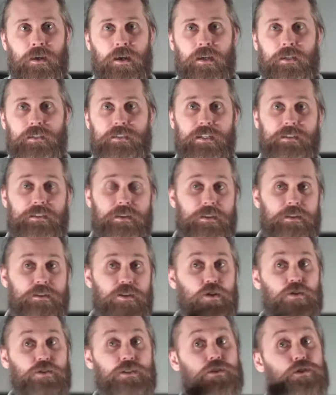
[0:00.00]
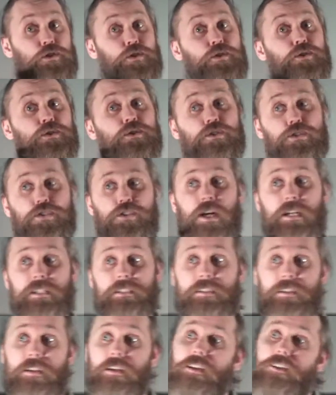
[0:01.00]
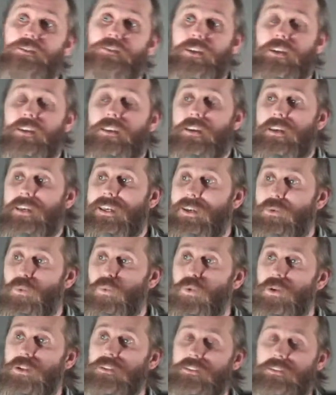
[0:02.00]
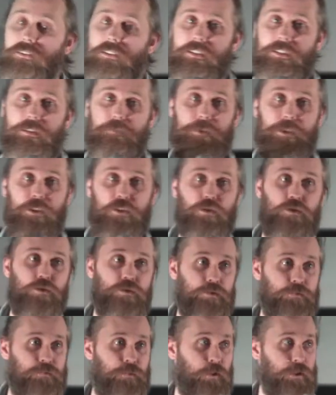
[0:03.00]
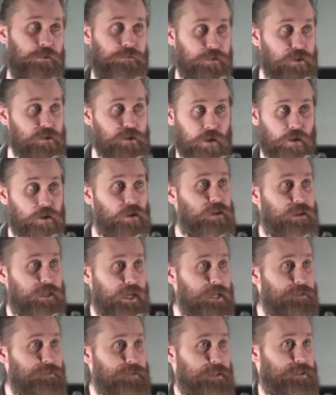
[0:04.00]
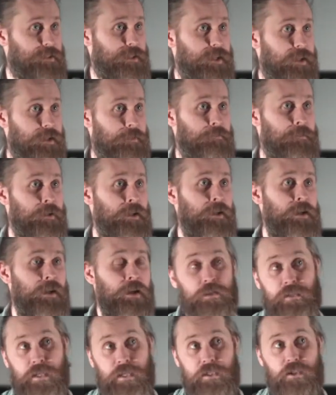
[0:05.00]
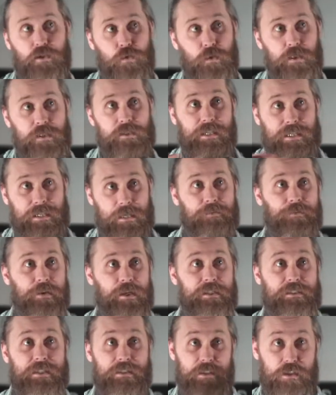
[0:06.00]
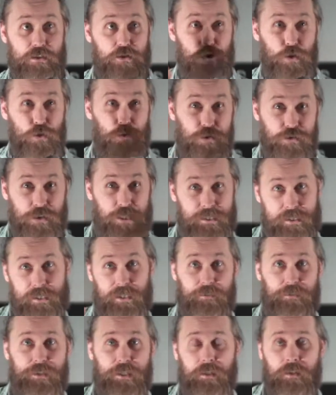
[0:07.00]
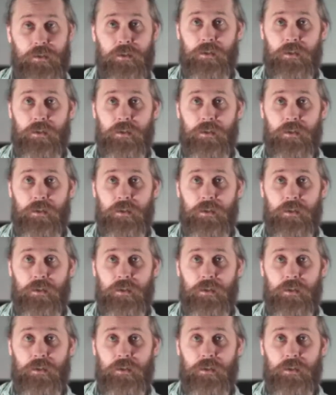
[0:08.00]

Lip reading: And he says that there's only 2 criteria that he wants it to be used for. He feels like God gave it to him. So he just wants to give it. He says there's 2 criteria.